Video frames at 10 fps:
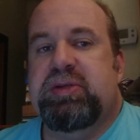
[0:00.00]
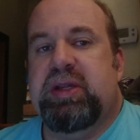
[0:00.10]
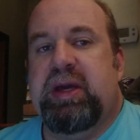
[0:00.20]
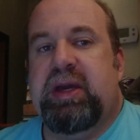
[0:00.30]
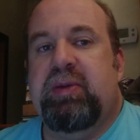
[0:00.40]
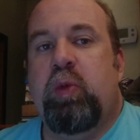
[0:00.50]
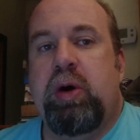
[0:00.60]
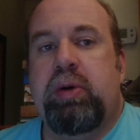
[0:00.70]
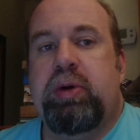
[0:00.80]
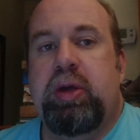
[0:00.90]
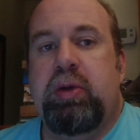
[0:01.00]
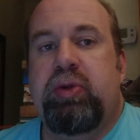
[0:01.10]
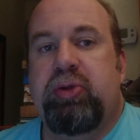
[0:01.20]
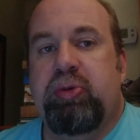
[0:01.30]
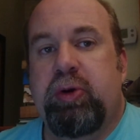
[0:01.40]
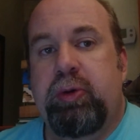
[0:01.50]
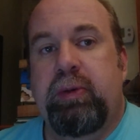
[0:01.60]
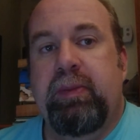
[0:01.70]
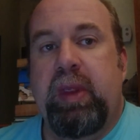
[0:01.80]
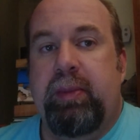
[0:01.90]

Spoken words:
so they can walk you through,